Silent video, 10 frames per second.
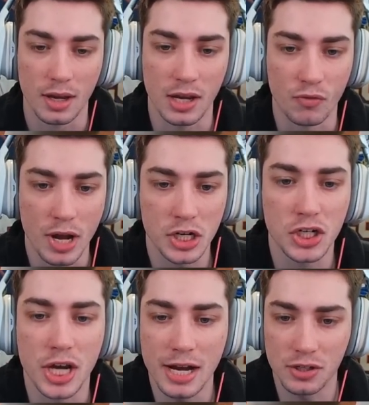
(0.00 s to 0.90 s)
And Reggie
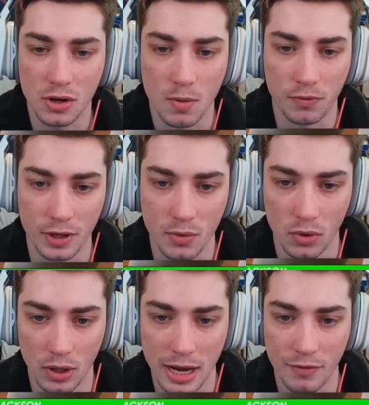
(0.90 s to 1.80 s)
Jackson hopefully
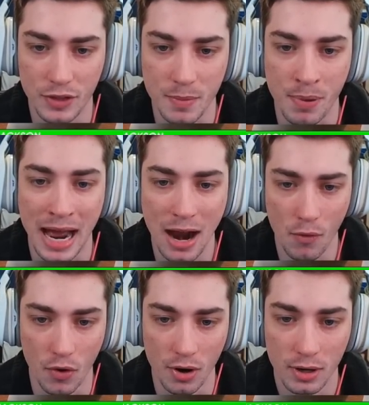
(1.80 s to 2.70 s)
will have the
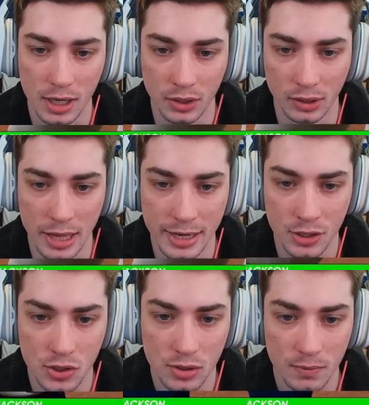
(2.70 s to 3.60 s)
power in the
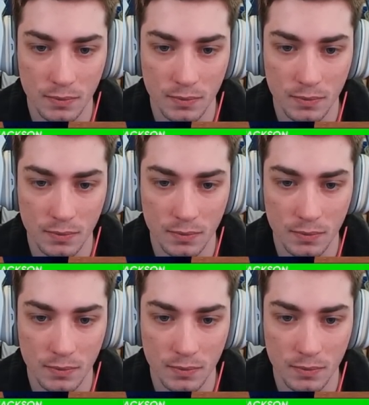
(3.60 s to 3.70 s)
legs